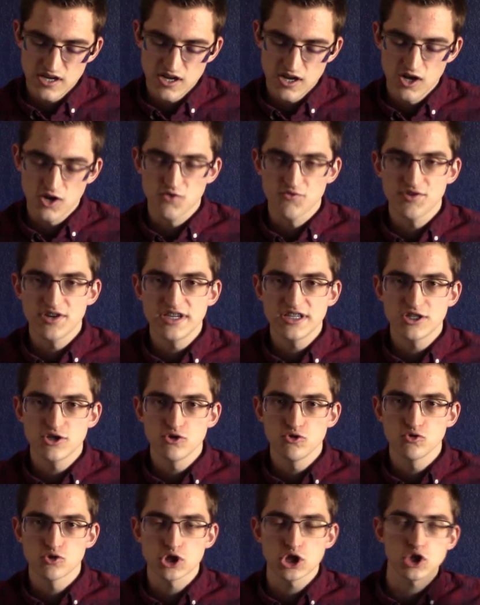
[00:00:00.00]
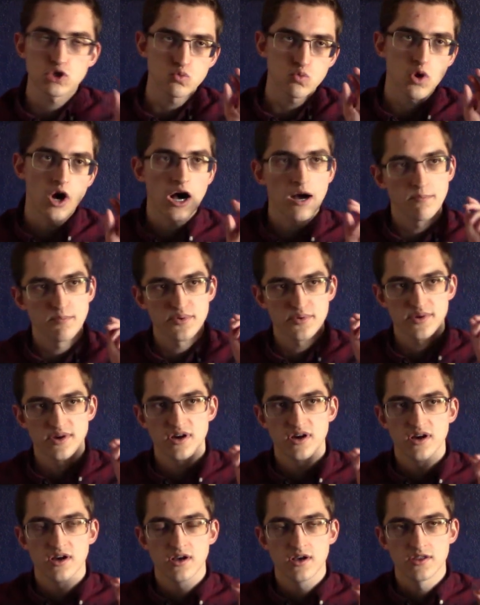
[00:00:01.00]
agree to swap
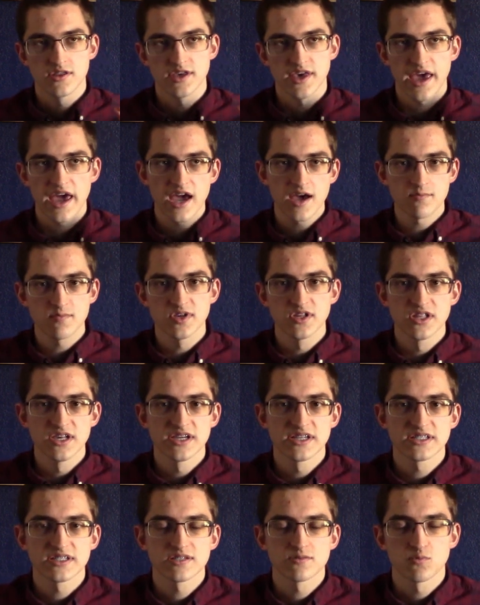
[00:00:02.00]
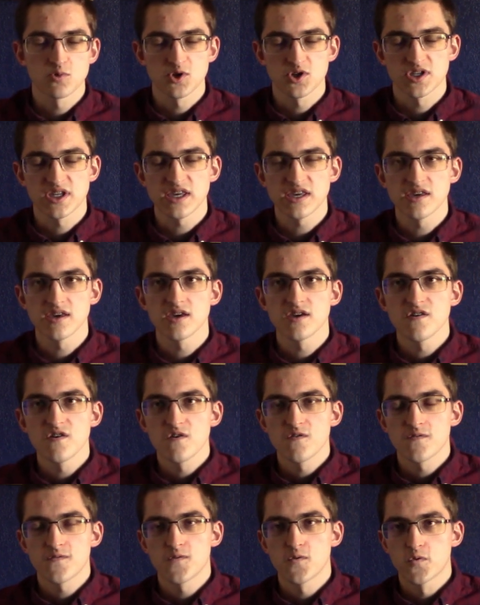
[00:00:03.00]
the amulet's word key
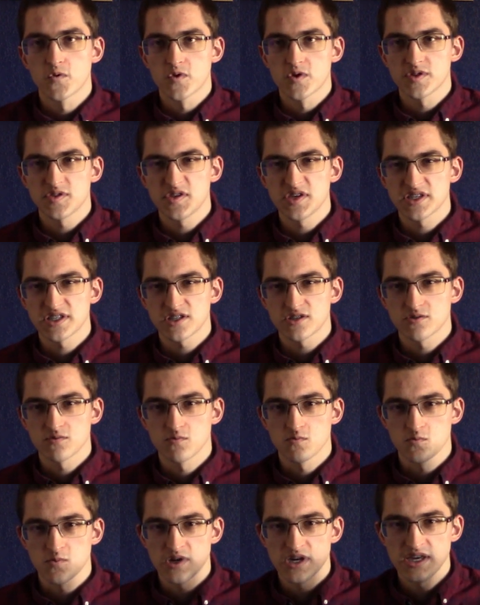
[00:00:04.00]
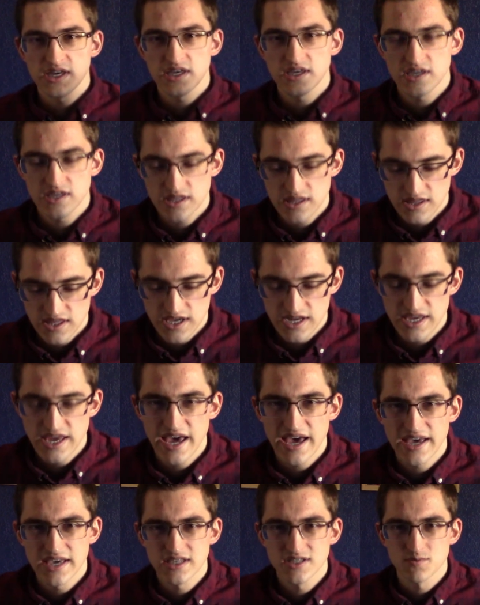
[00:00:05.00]
for this ring that he
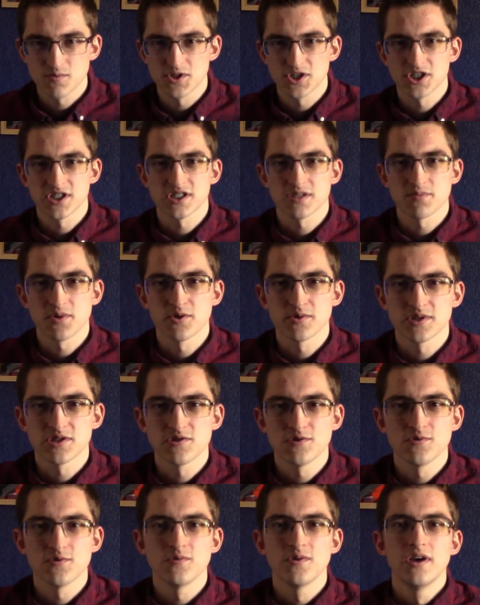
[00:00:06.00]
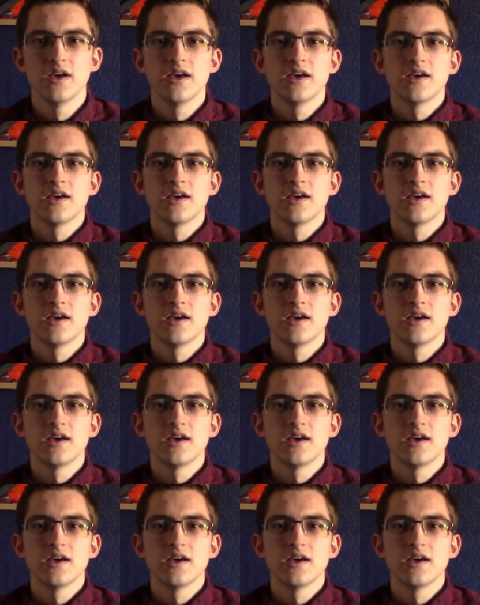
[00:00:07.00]
has, which is supposed to